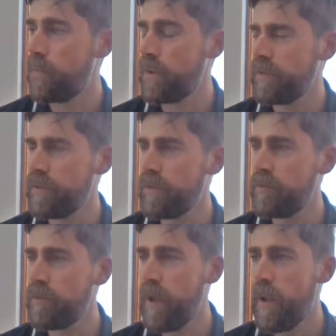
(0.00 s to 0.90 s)
what sort
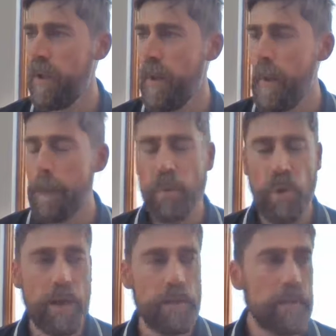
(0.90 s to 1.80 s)
of
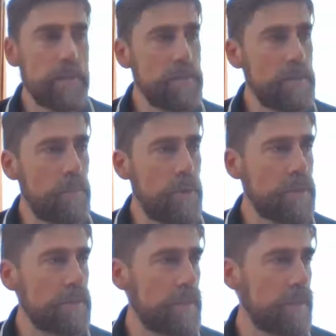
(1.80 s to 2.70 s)
bright things you
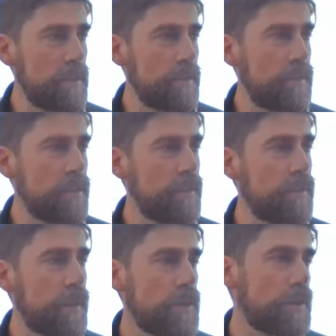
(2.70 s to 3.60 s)
might see in the fruit
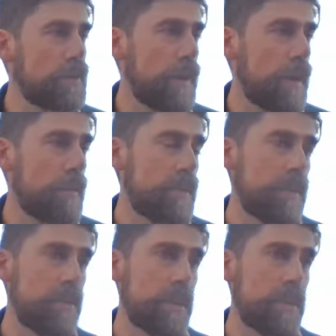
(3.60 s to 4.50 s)
and veg department
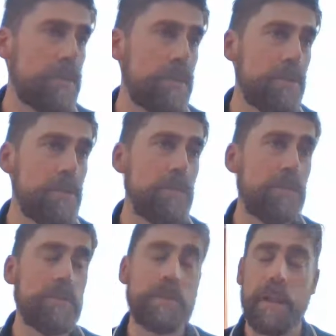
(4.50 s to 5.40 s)
that we can
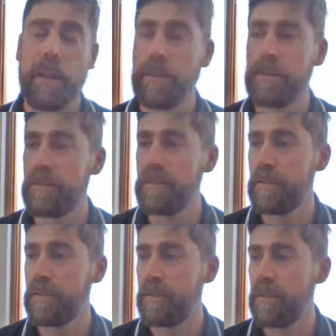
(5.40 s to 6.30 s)
use
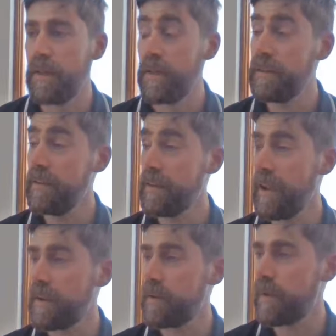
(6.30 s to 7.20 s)
as an
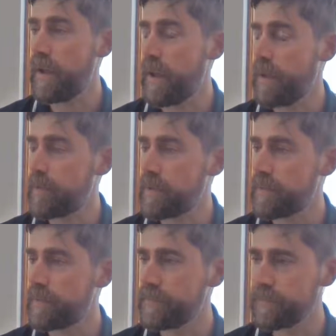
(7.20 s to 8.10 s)
indicator perhaps.